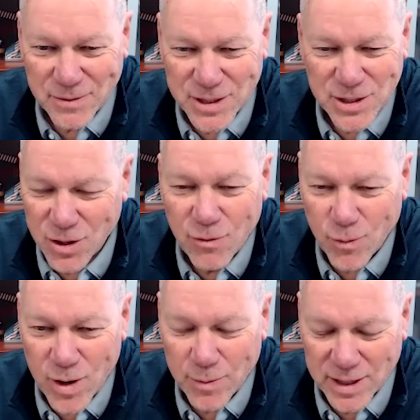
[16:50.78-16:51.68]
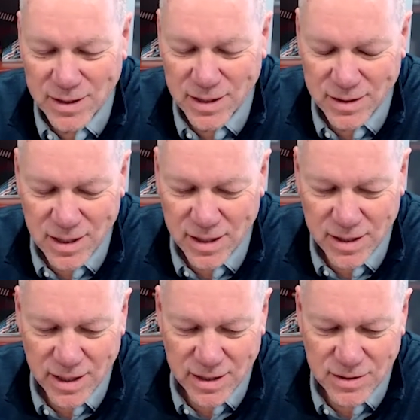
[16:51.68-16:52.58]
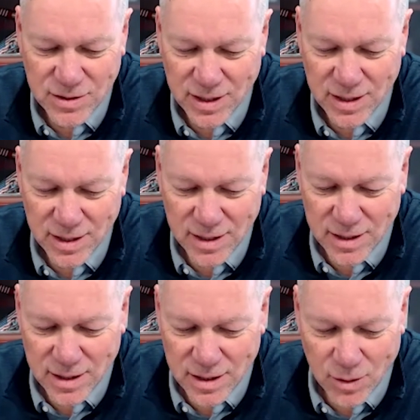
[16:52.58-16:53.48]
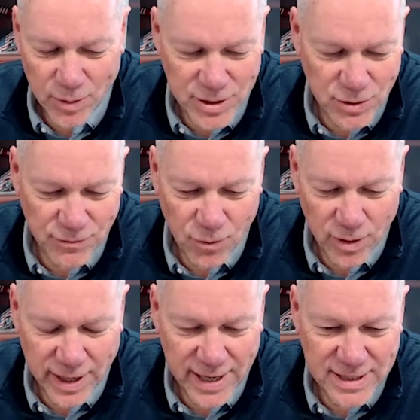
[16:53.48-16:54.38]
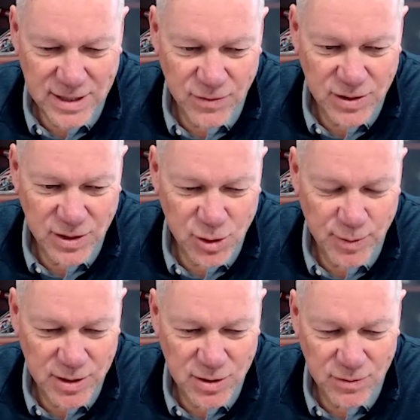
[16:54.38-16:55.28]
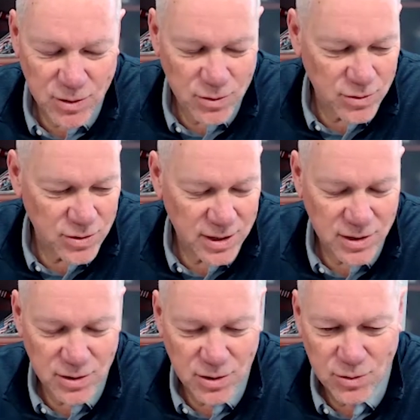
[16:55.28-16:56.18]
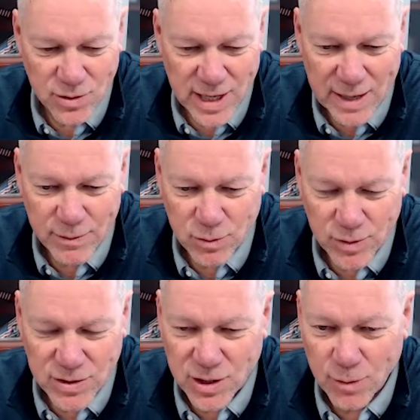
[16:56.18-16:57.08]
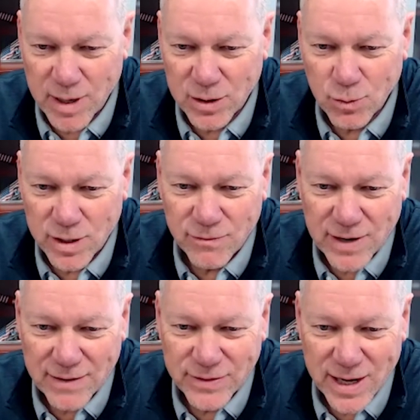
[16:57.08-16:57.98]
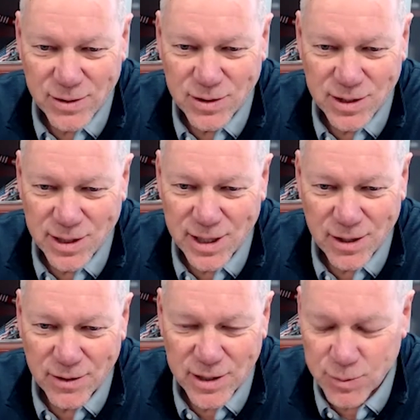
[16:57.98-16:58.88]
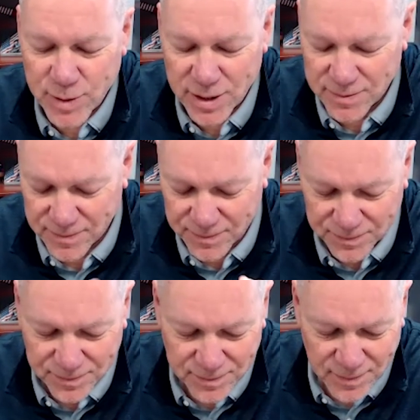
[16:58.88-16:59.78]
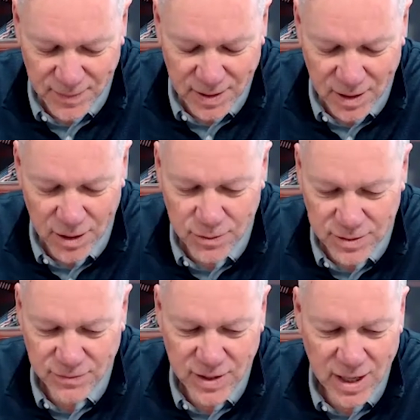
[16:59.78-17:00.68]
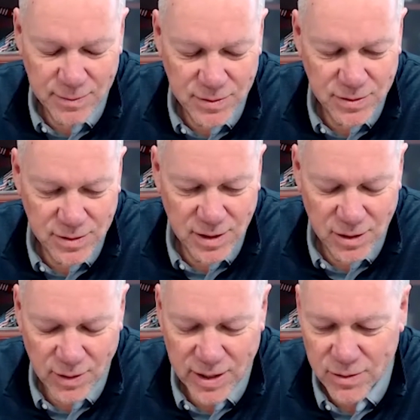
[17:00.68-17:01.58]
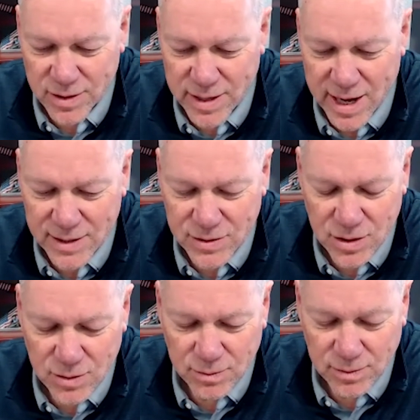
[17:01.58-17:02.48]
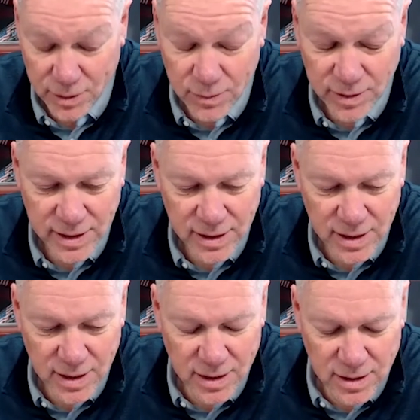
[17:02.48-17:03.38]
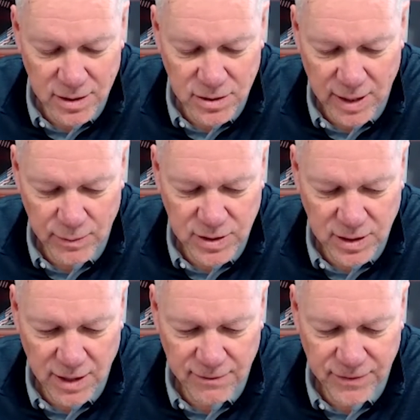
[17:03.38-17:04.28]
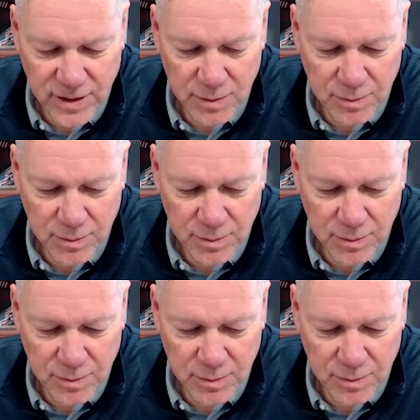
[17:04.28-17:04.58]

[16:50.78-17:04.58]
Which is overwhelming to think that it's the original forecast of this expensive 226 and 229 was that we'd sell about 3,000 to 5,000 a year, and it's been hundreds of times greater than that. So literally, so that was a lot of fun.